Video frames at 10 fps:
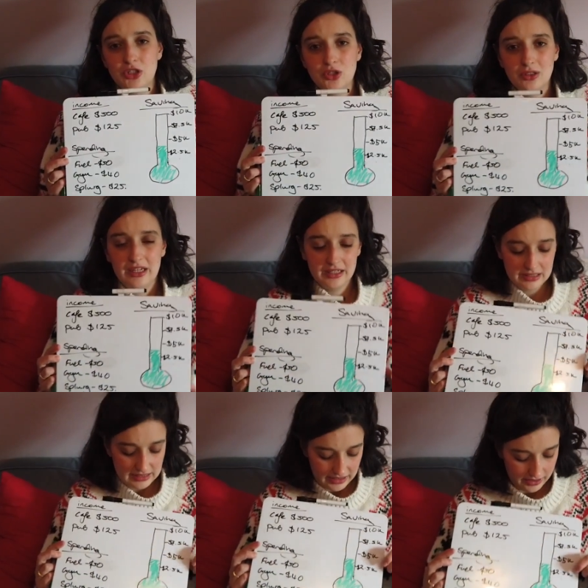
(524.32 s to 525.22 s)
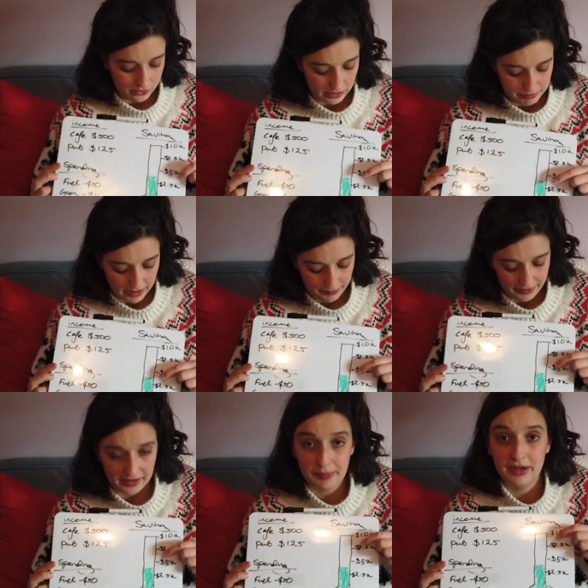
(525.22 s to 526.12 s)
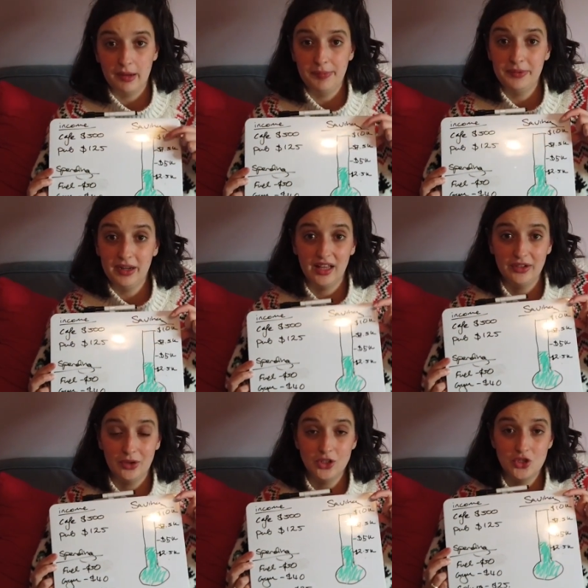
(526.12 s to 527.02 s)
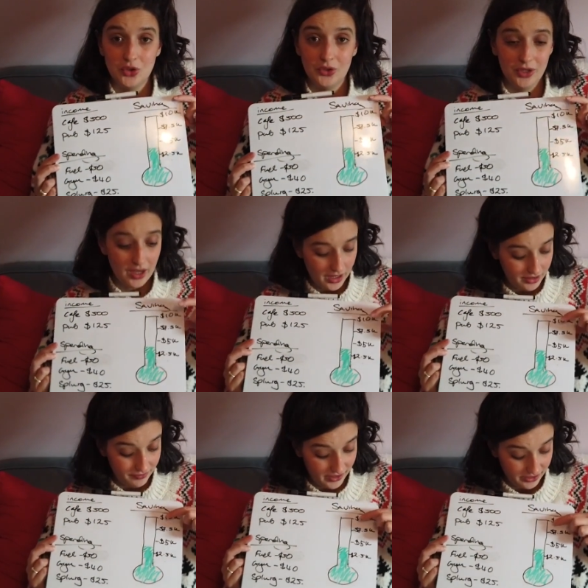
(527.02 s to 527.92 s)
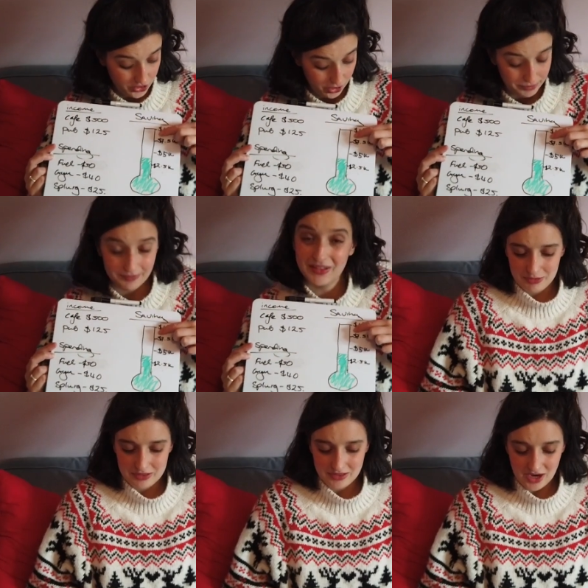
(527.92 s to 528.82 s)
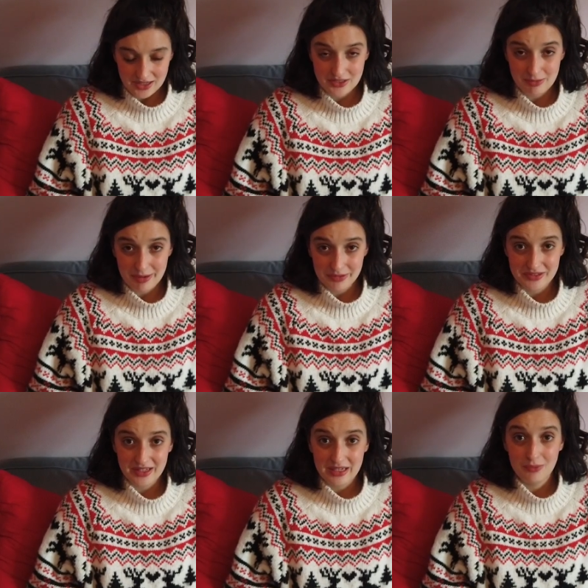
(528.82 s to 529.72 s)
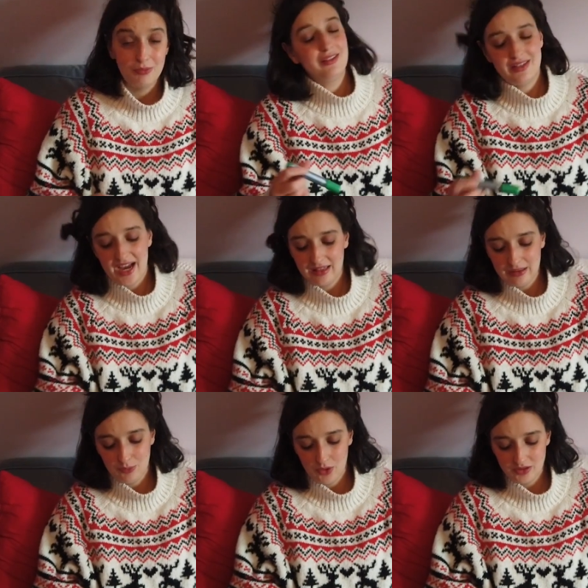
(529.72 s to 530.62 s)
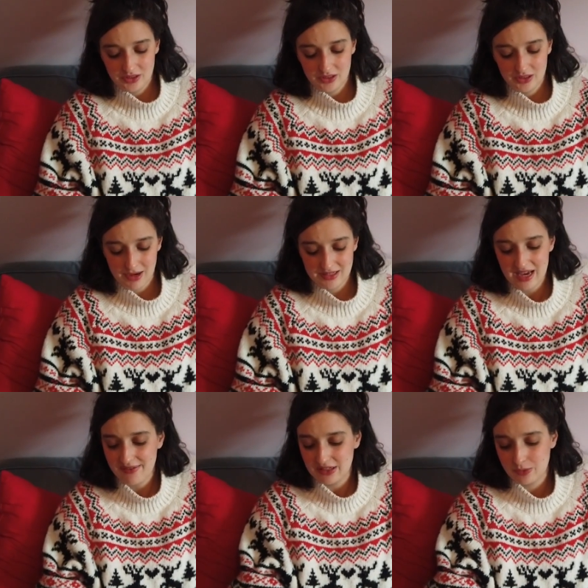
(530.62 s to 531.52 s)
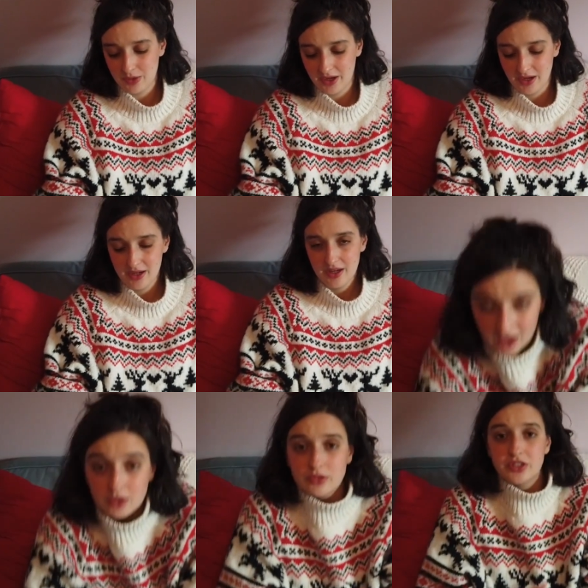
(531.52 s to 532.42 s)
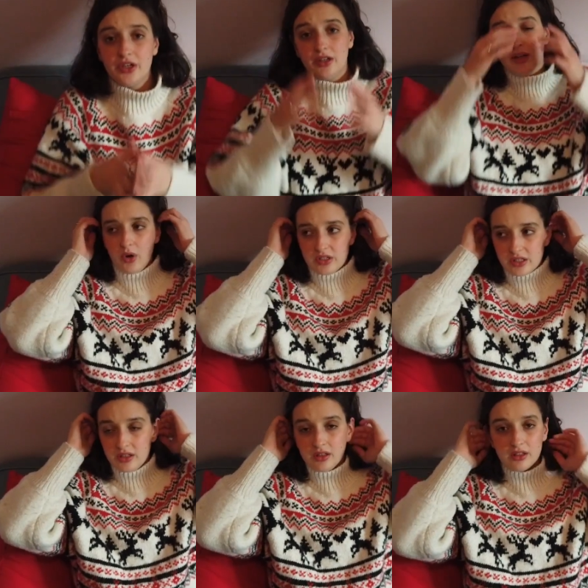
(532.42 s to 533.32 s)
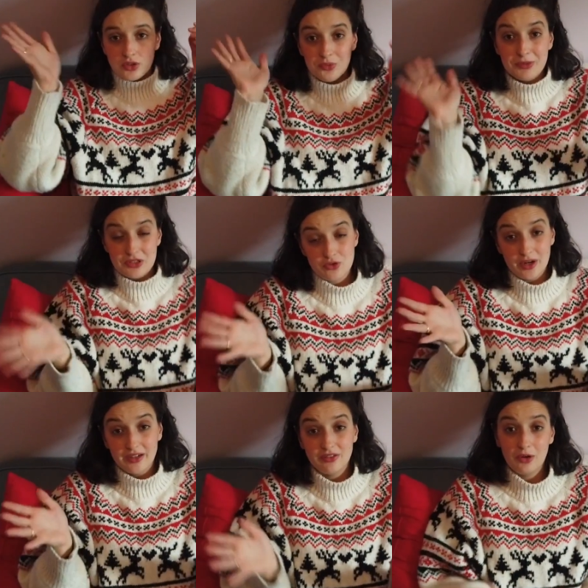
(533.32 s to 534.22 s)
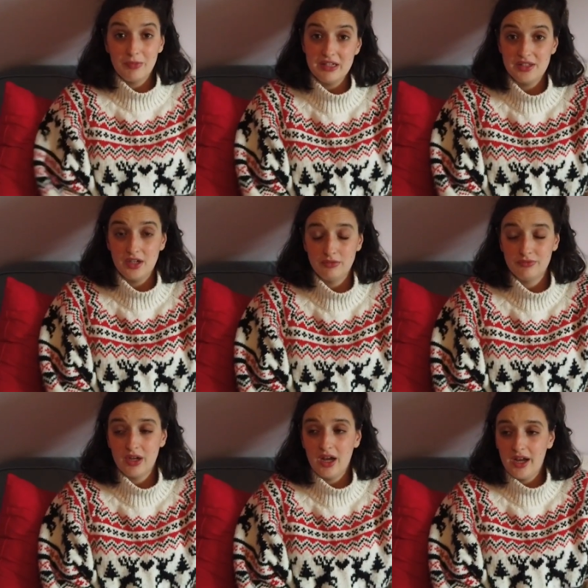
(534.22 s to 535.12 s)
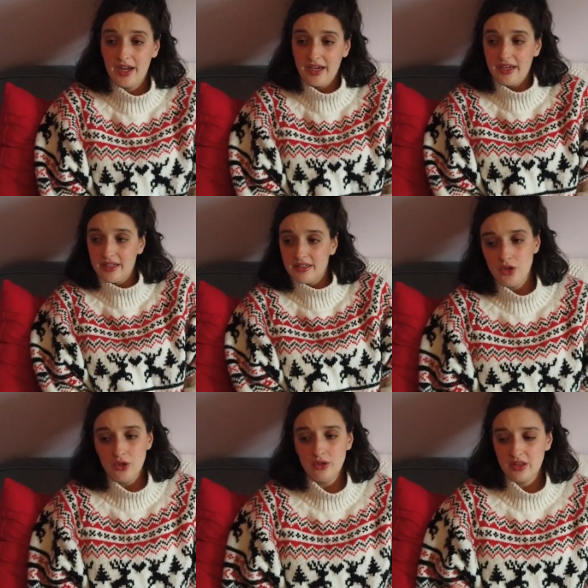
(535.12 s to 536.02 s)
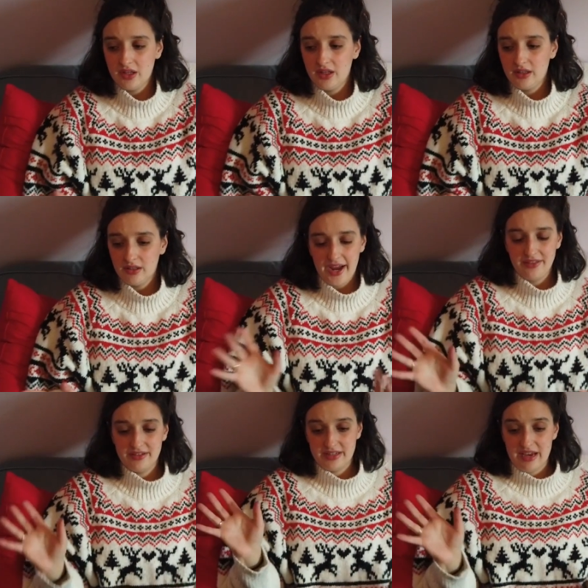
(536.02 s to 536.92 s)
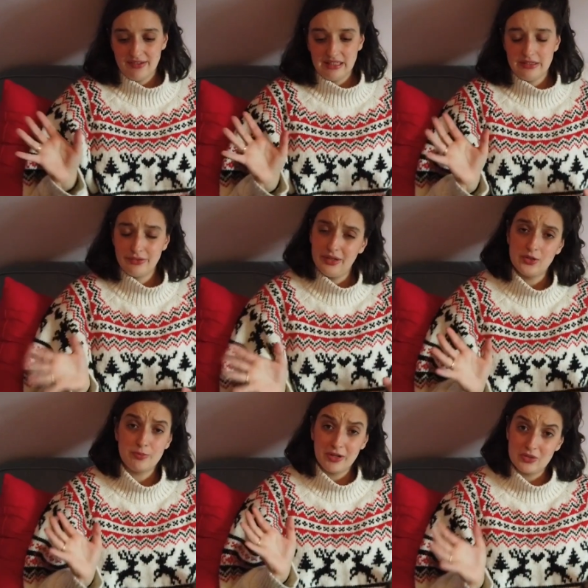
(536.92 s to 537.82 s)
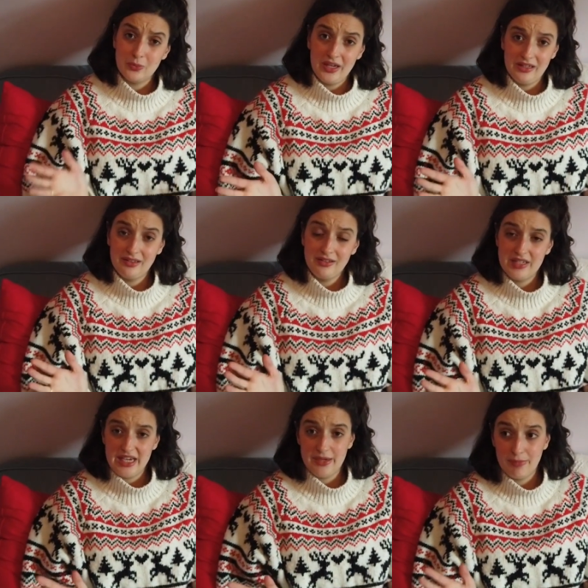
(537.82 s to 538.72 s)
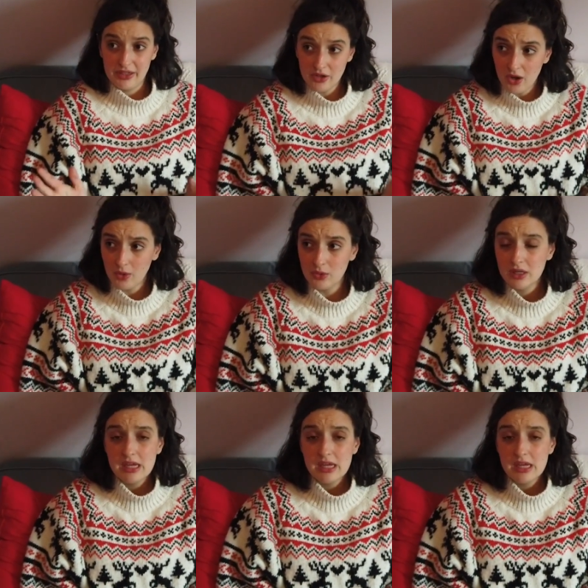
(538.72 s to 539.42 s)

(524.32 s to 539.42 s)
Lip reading: but surely I could see it creep up and up and up until I got to the very top. It was nice to be able to see exactly what my savings were. I also wasn't super strict on myself. I knew that I had to save at least $300 a week to hit my goal.